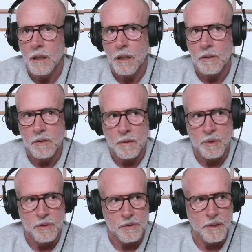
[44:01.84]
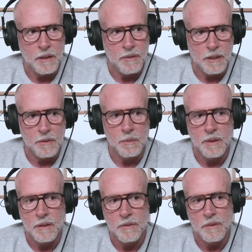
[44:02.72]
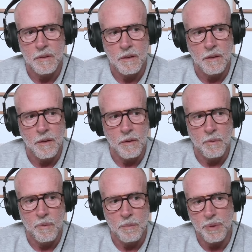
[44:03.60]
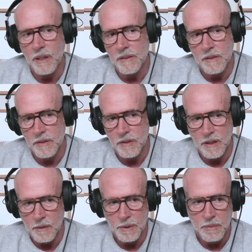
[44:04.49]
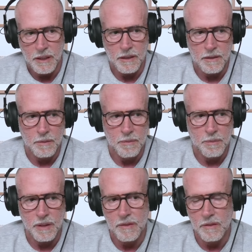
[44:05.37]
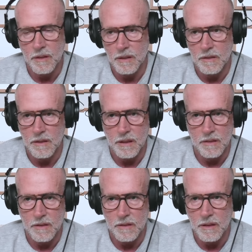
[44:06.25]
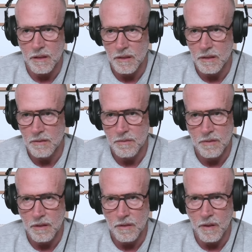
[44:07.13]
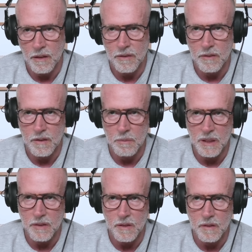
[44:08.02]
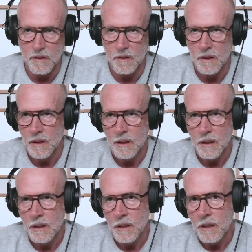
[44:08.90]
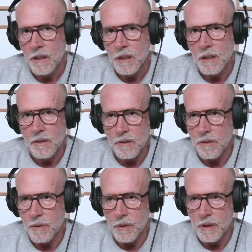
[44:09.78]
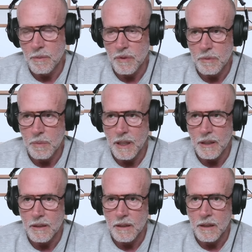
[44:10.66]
As someone who's fond of expletives, the president should not be making them. The president of the United States does not need that. Just diminishes his authority and respect.